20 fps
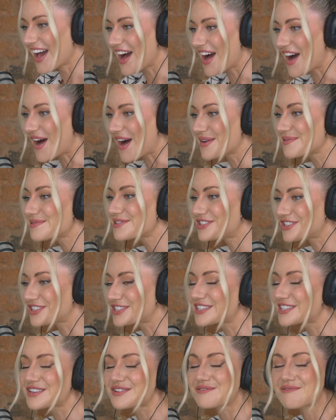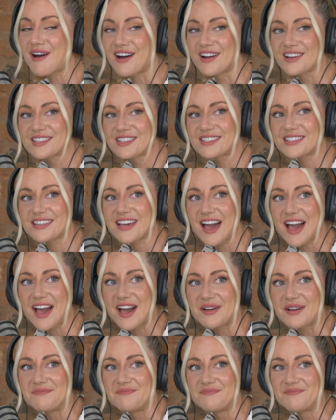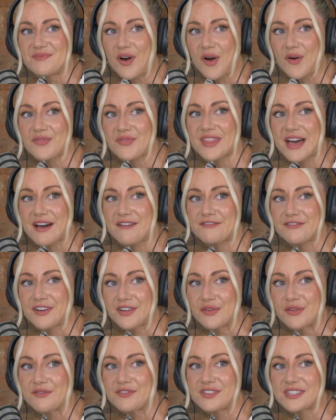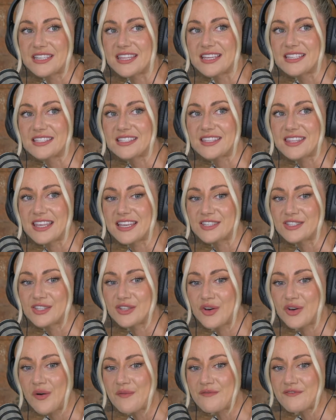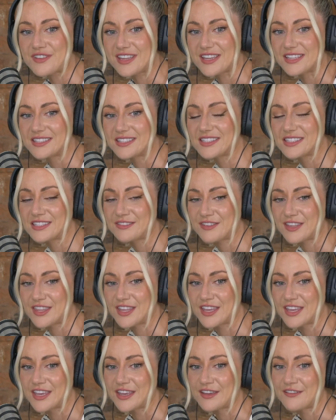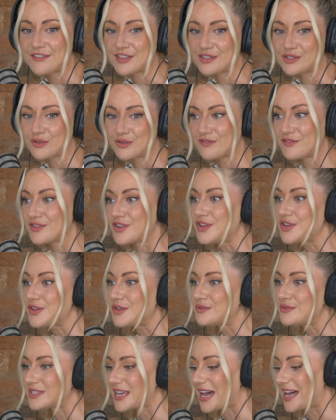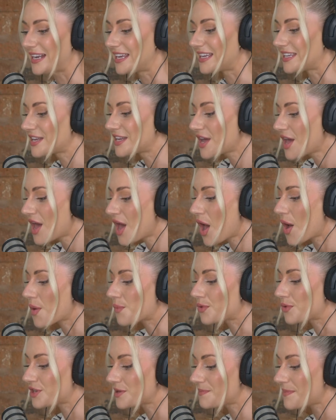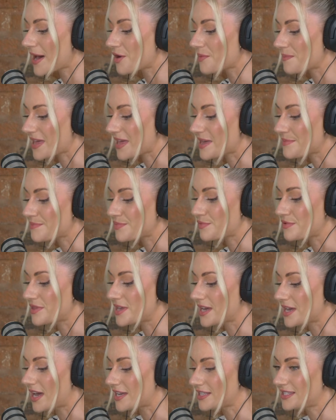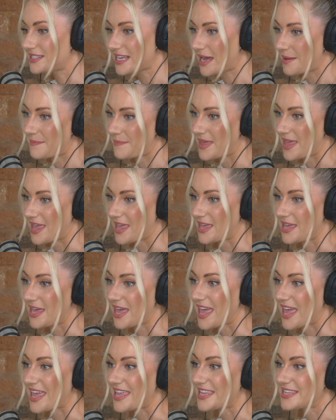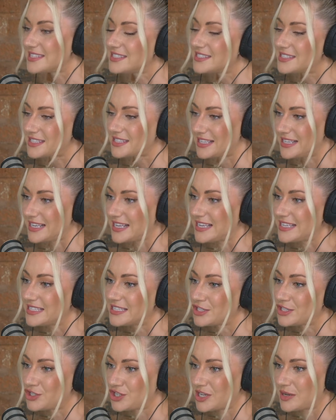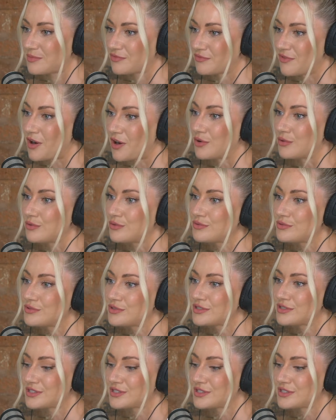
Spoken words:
I was just going to ask on that front. Obviously, there's the confidence for the sort of new talent. What about people that are stepping into leadership roles?